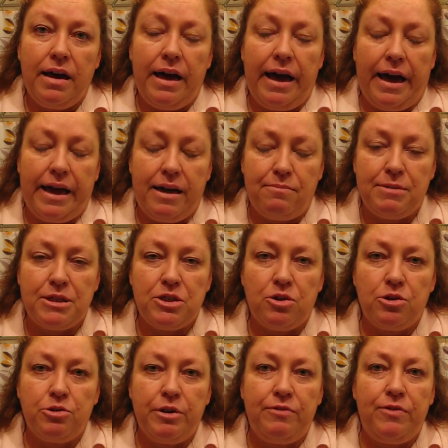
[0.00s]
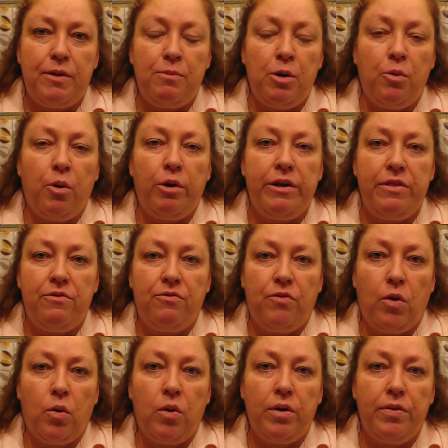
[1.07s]
I had my surgery February the
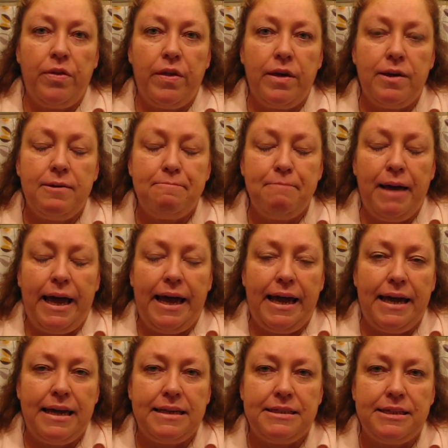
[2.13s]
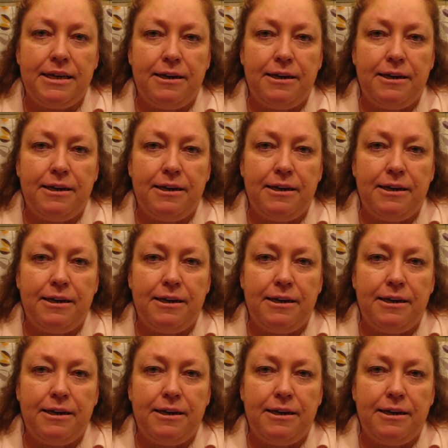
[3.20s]
4th, and